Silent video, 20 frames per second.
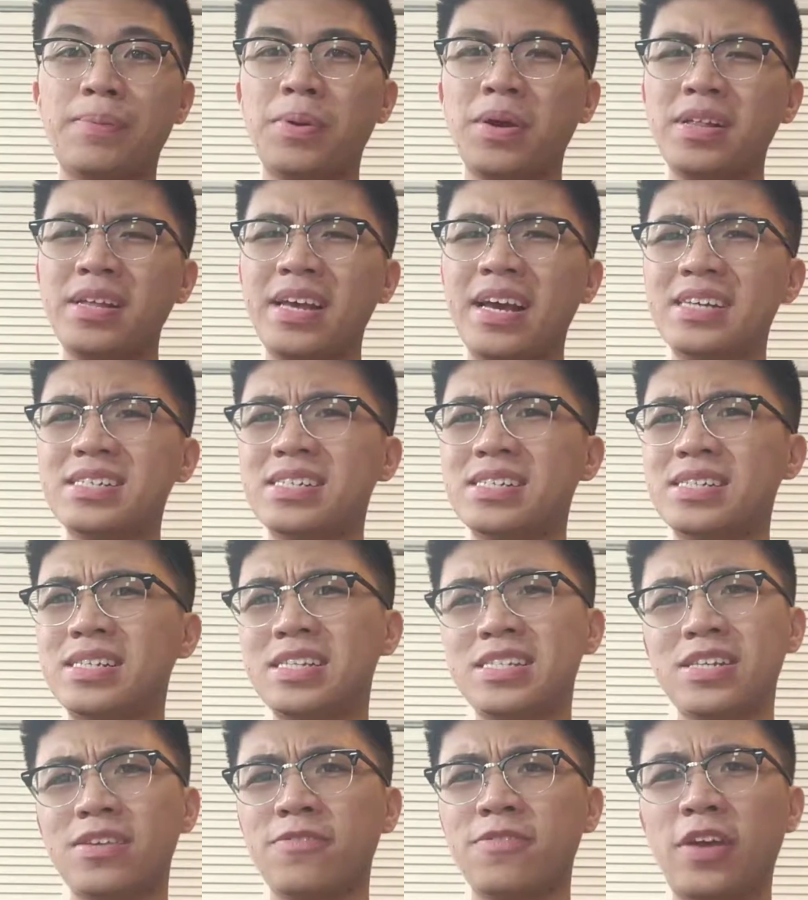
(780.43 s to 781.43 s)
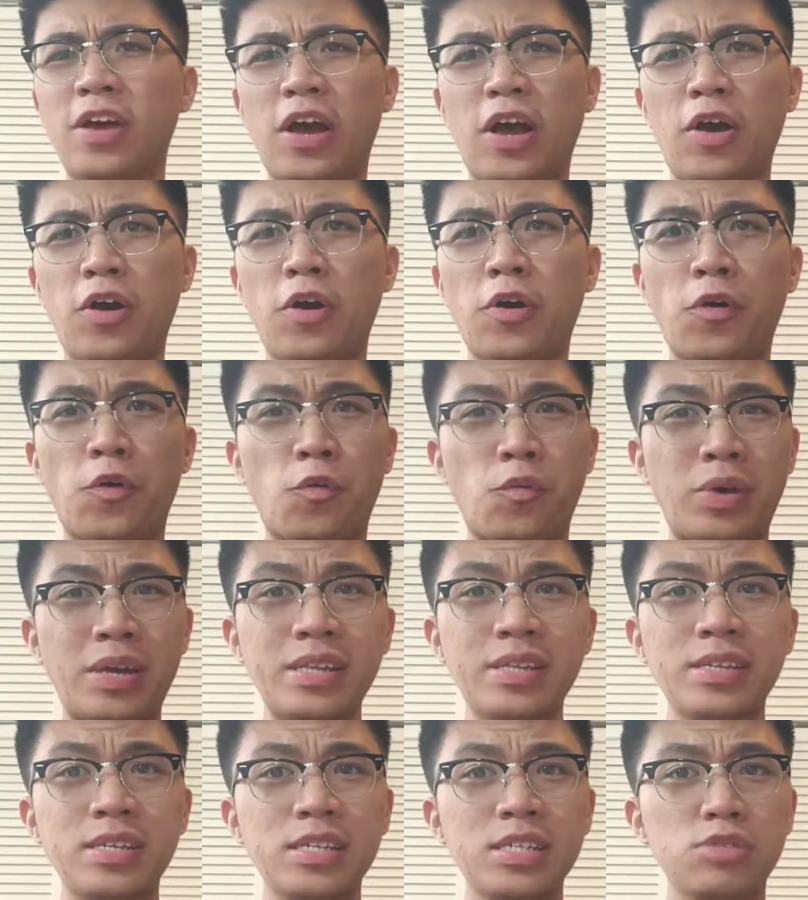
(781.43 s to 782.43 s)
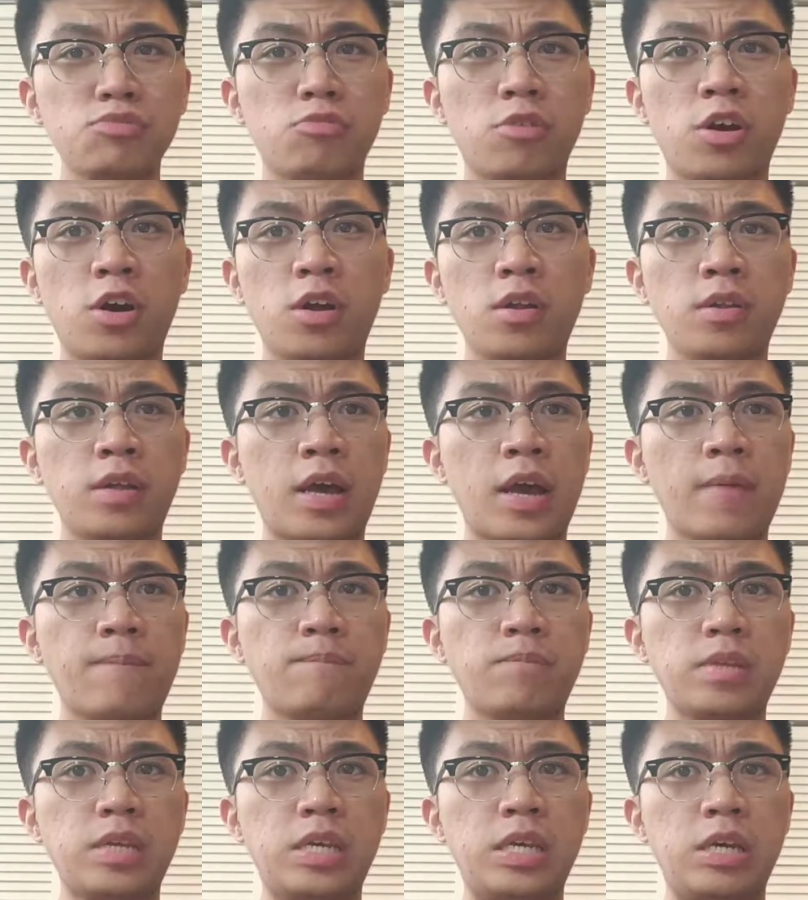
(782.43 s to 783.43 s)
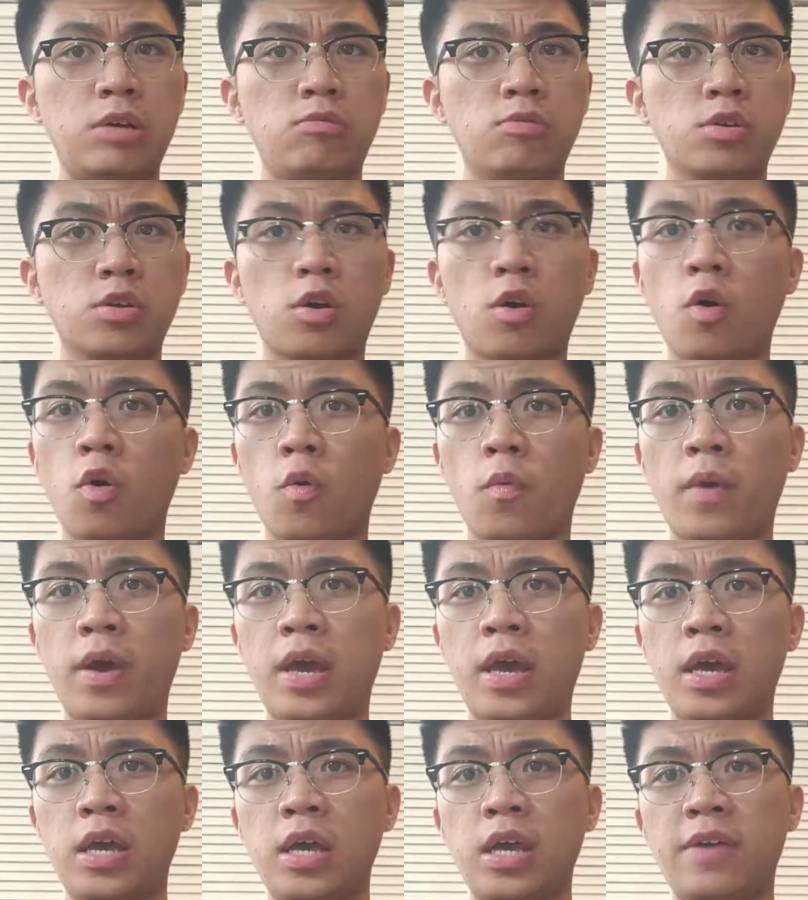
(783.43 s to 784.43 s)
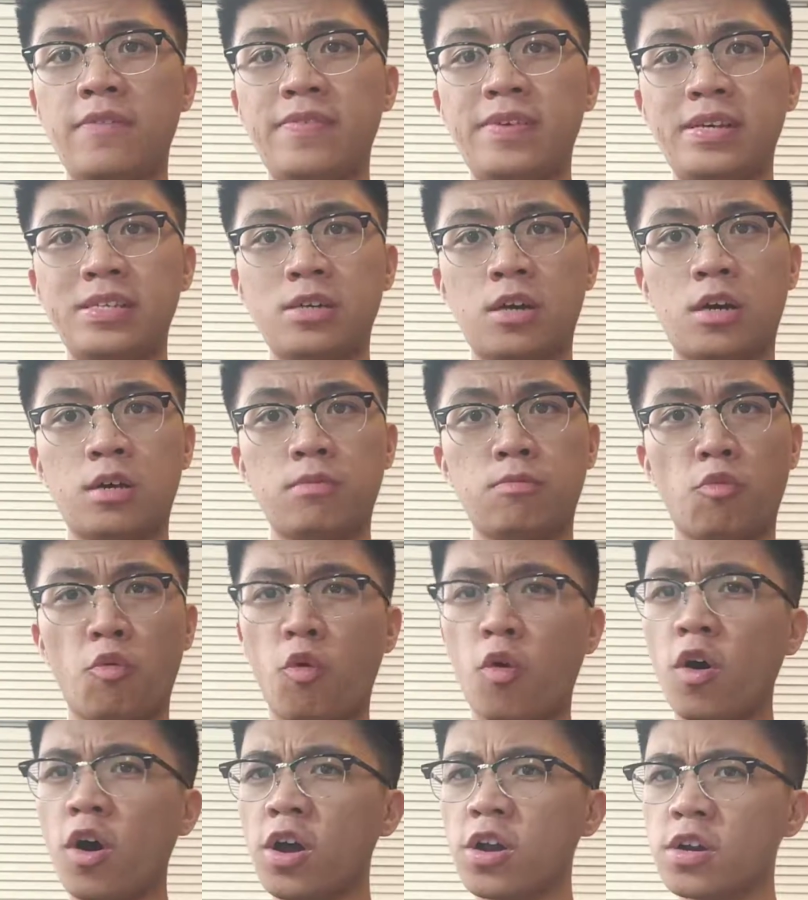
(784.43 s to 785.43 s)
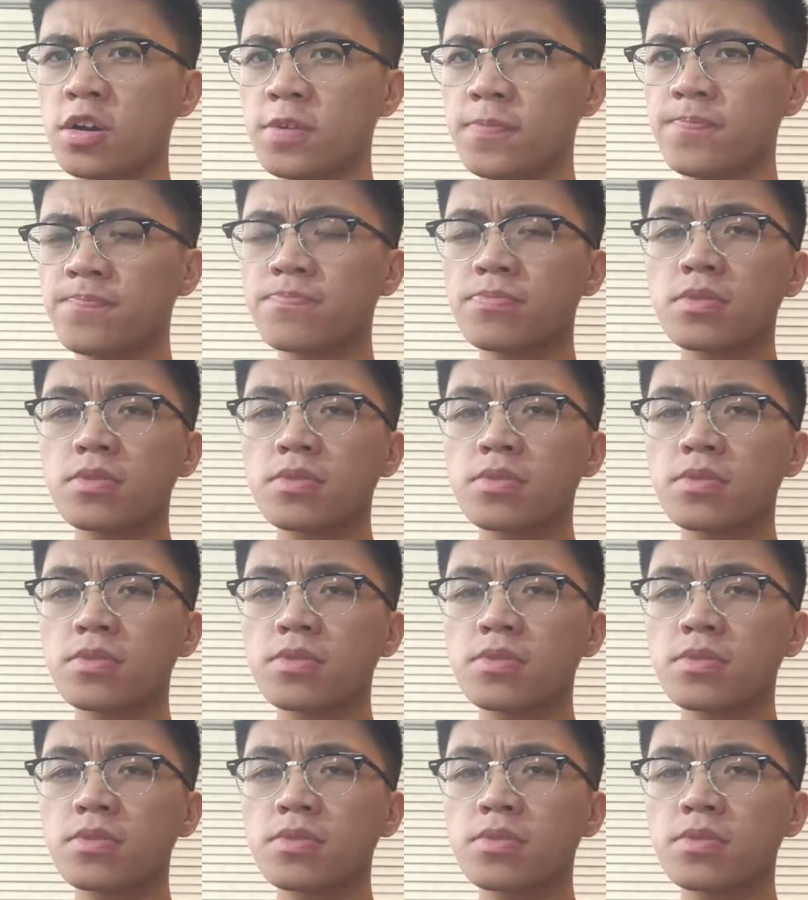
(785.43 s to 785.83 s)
he apparently has a weakness where like he would go away if he's on water.